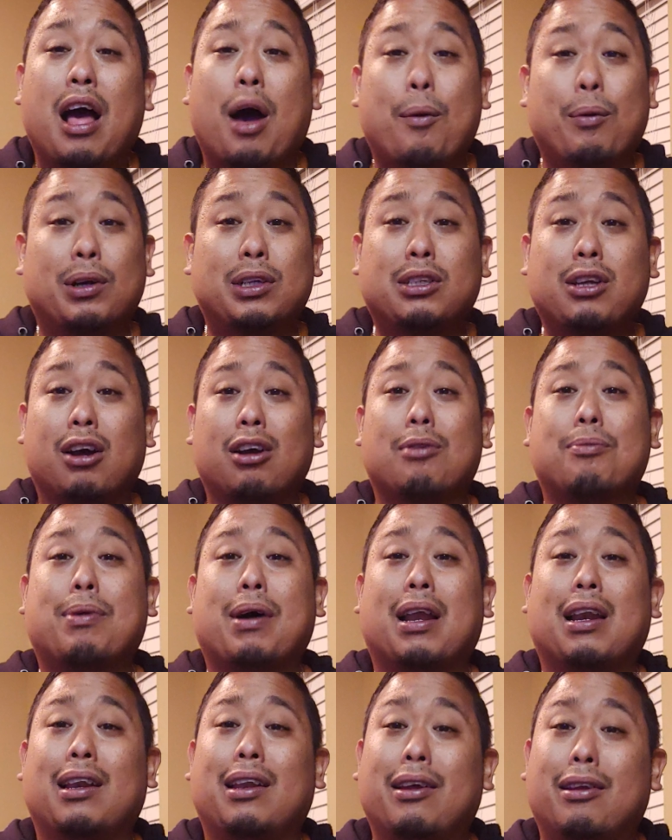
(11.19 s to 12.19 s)
I want to talk
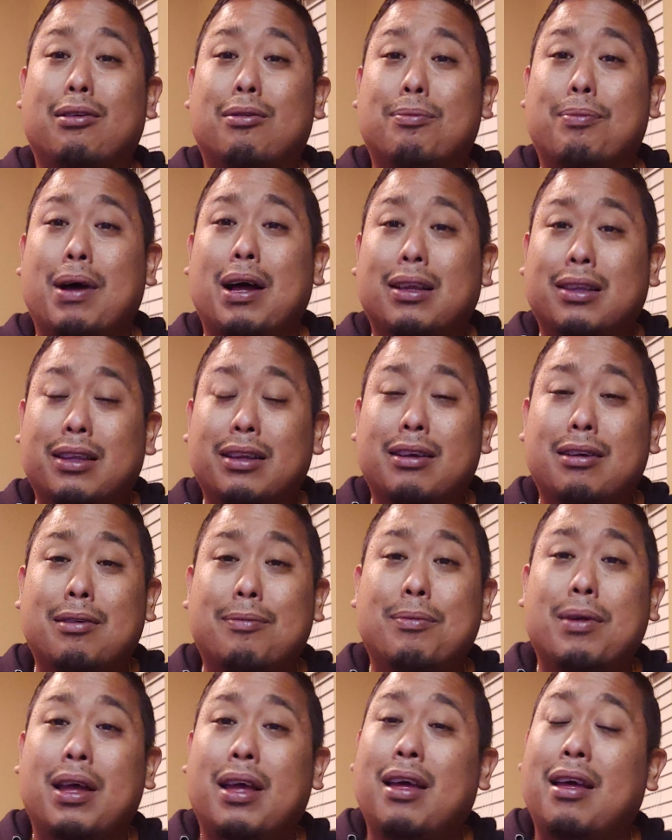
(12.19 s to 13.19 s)
about a little about
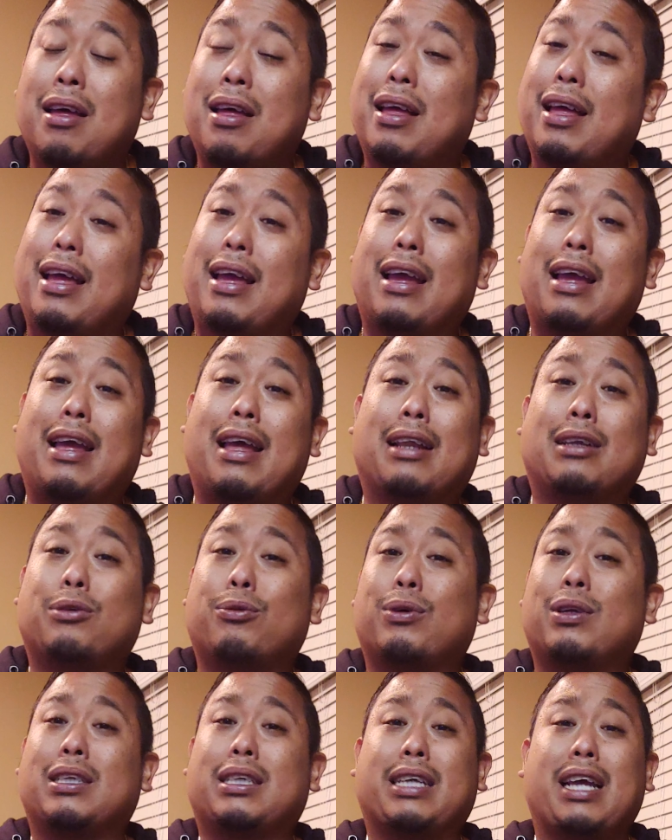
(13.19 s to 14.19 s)
them and I just
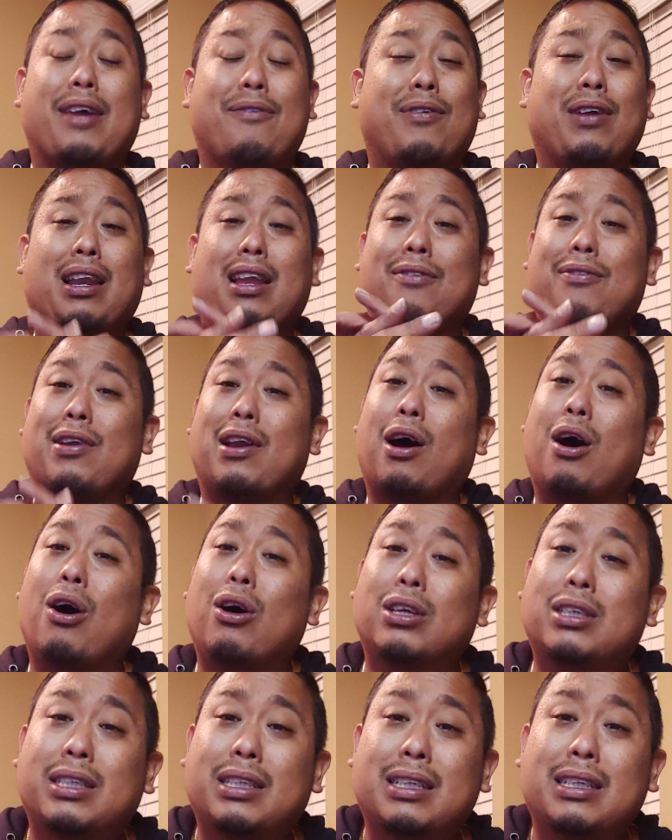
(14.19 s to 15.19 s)
want to say if you live in
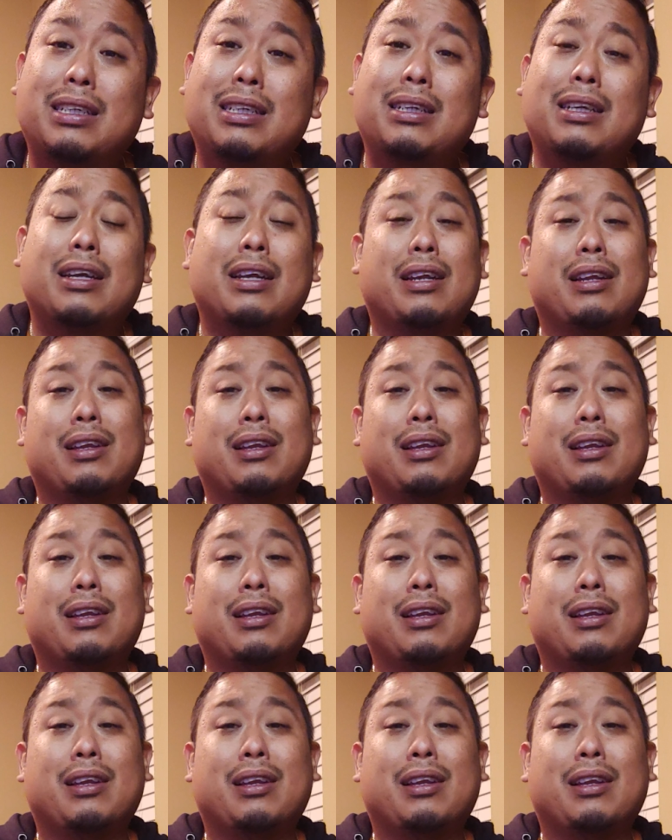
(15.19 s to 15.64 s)
Austin,